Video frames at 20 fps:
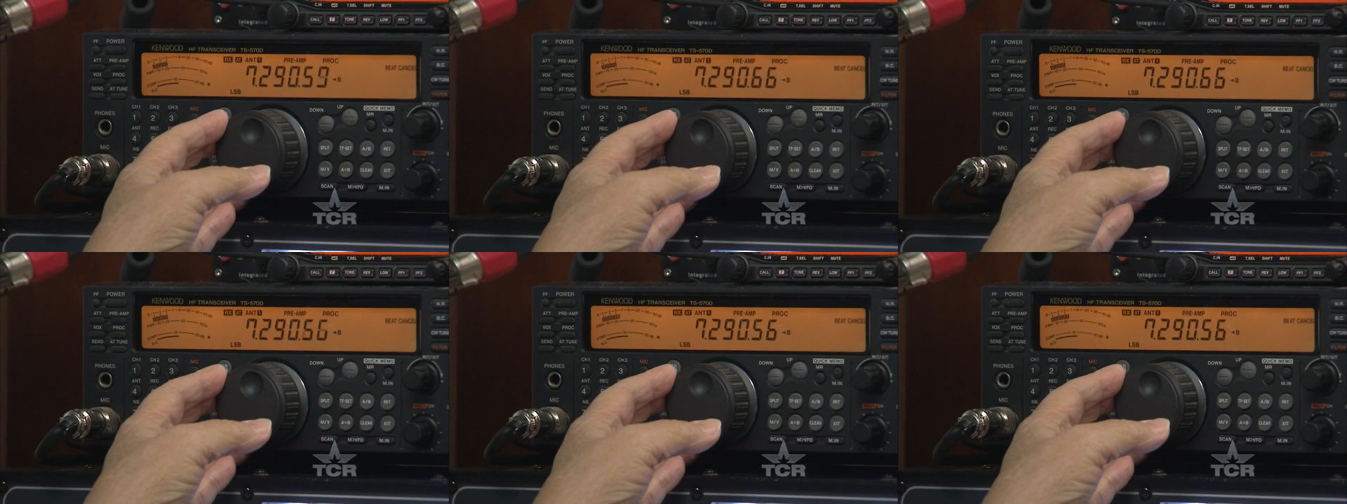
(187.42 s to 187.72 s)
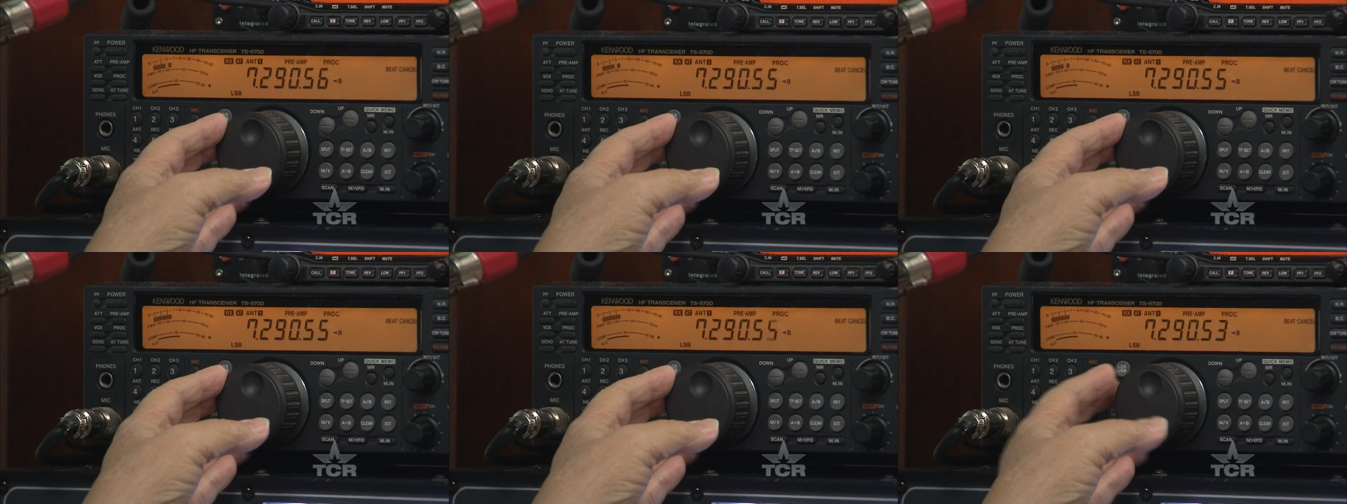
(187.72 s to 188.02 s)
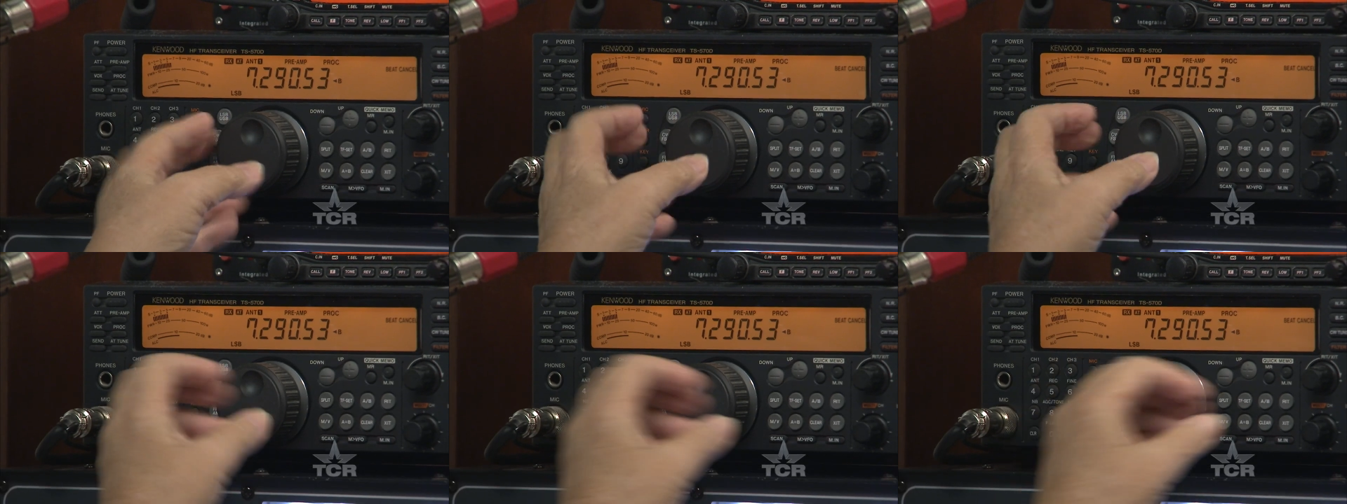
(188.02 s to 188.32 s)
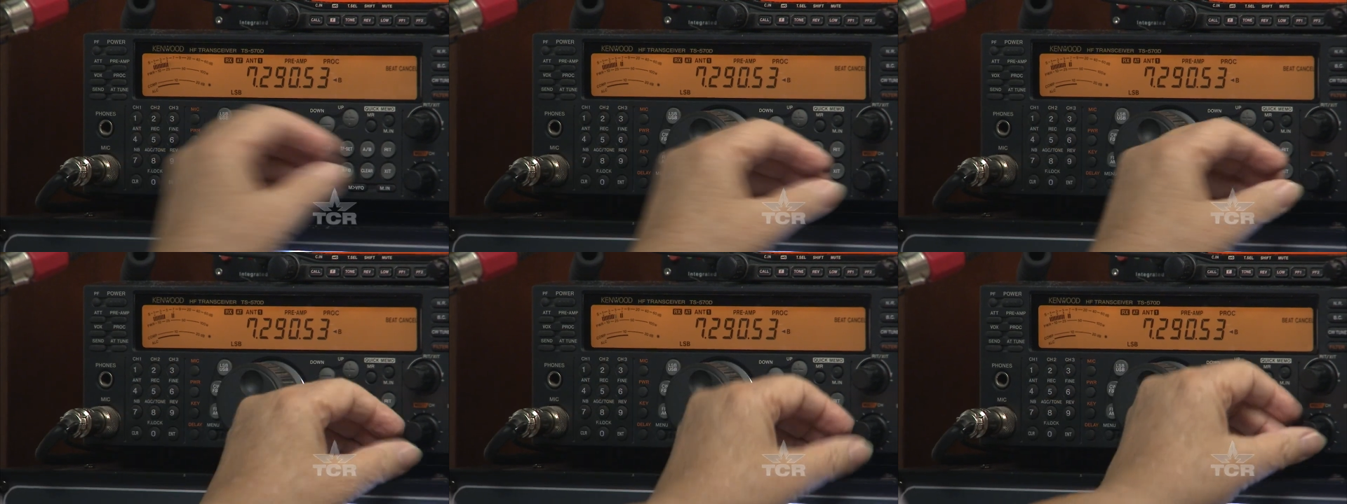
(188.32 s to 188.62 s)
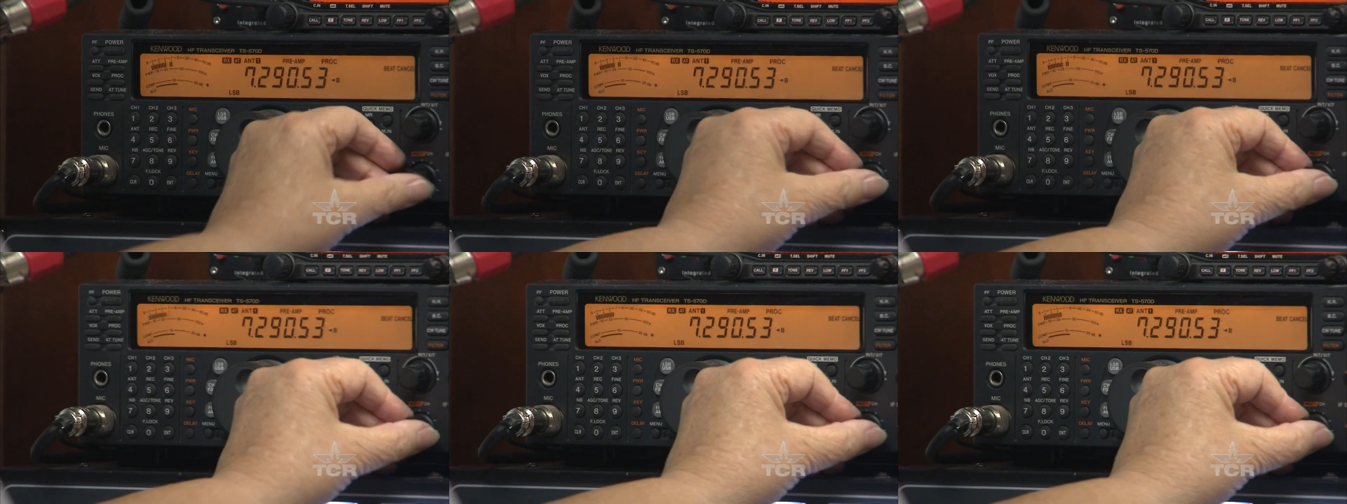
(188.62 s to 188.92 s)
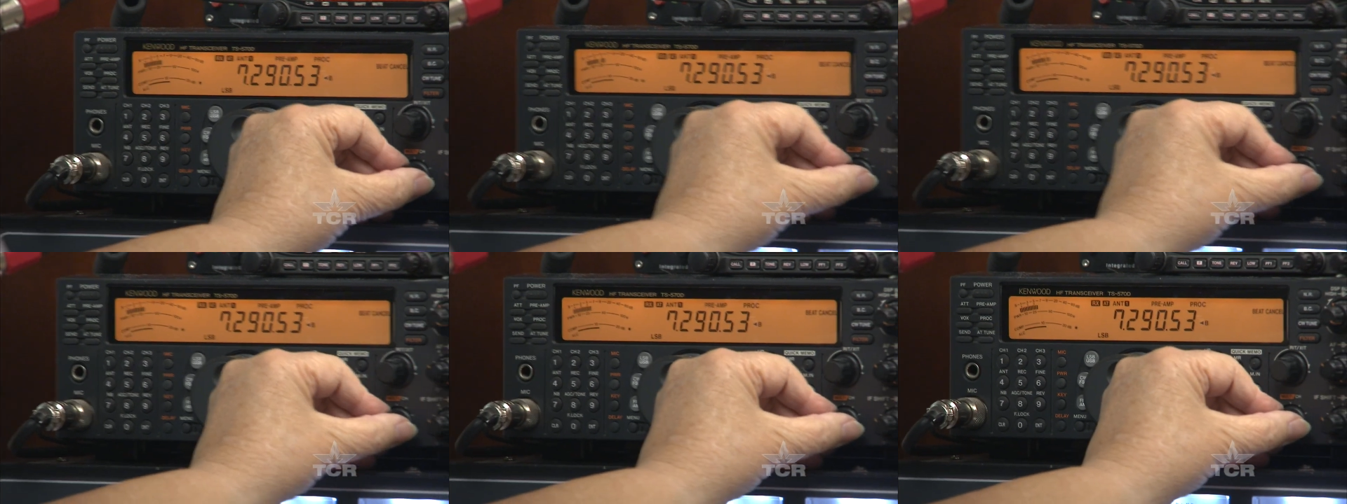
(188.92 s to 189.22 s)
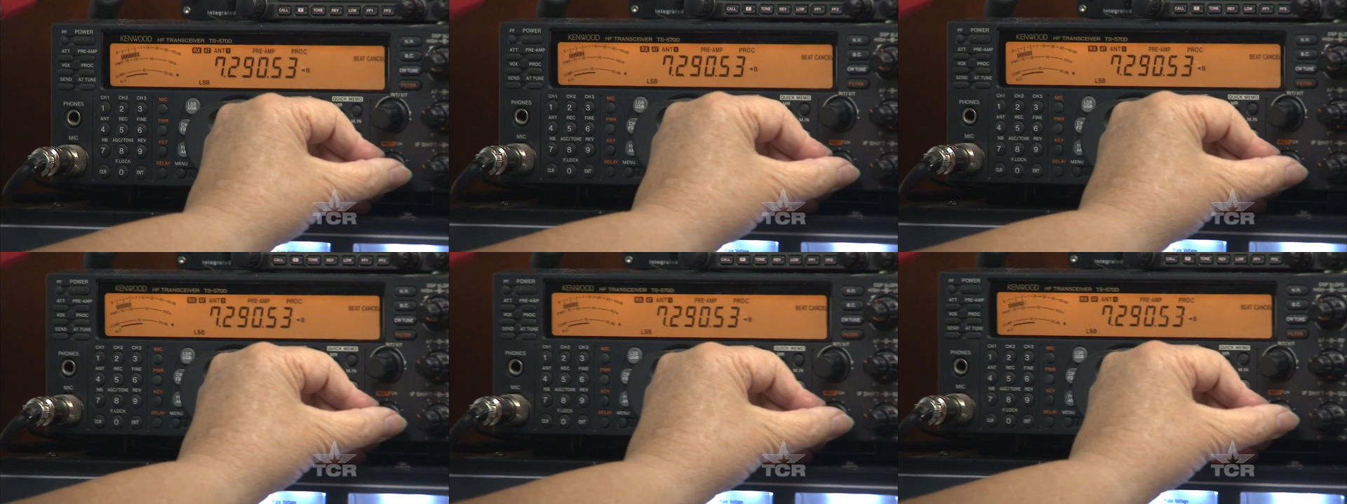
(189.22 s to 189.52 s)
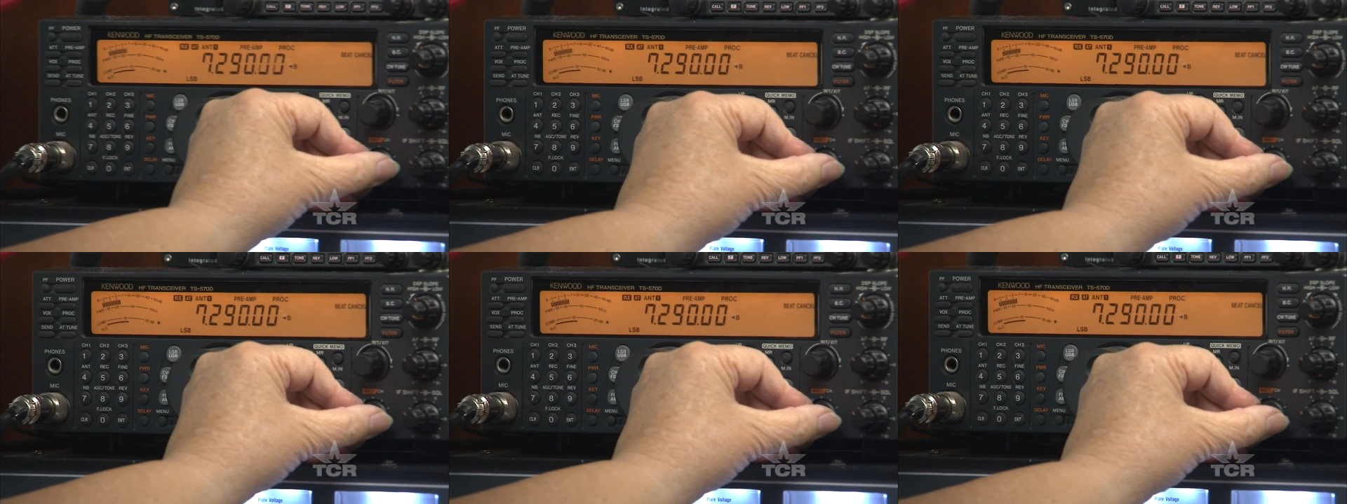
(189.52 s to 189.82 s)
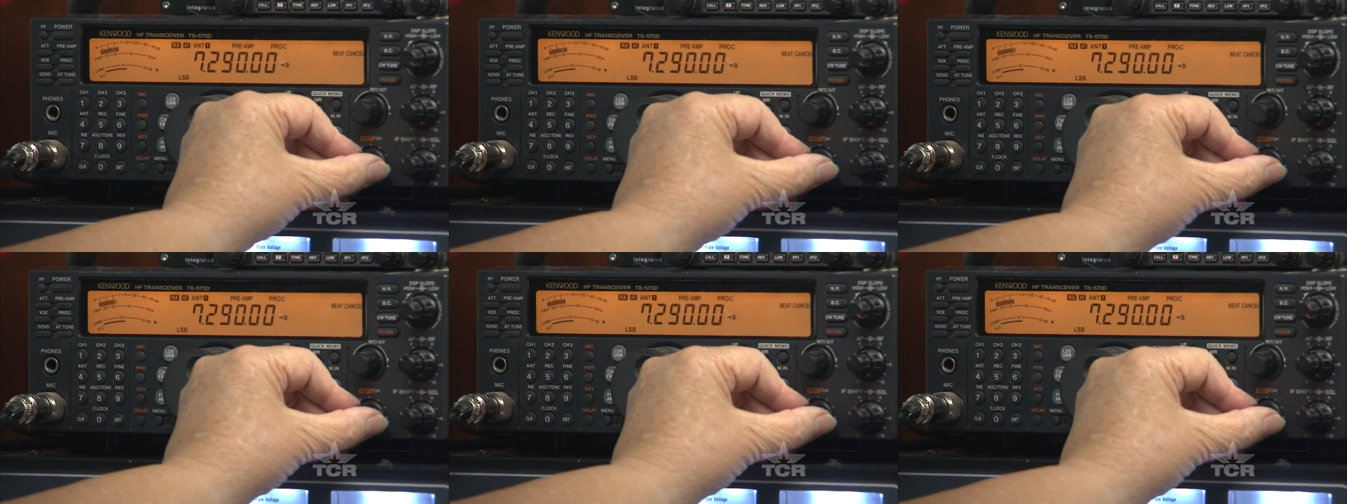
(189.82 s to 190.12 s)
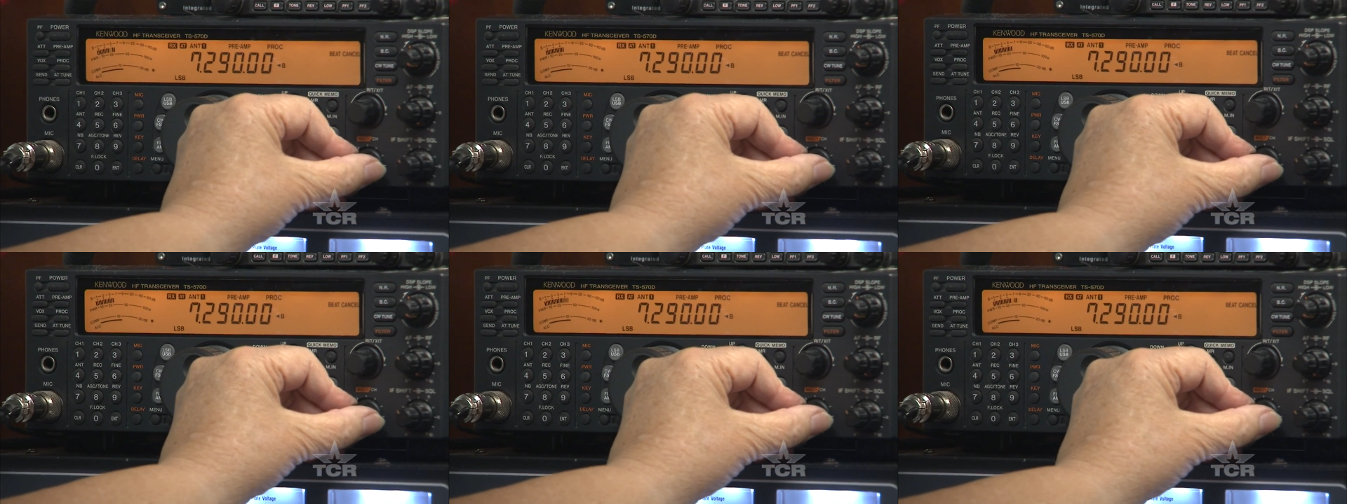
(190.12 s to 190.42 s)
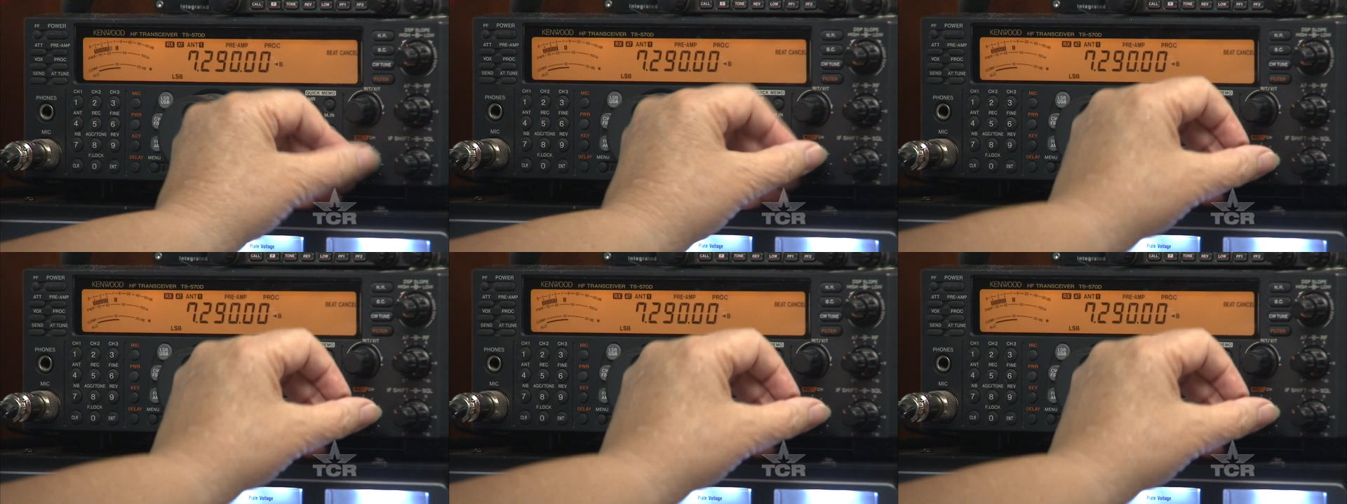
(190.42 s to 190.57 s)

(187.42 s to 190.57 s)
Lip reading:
(no speaker visible)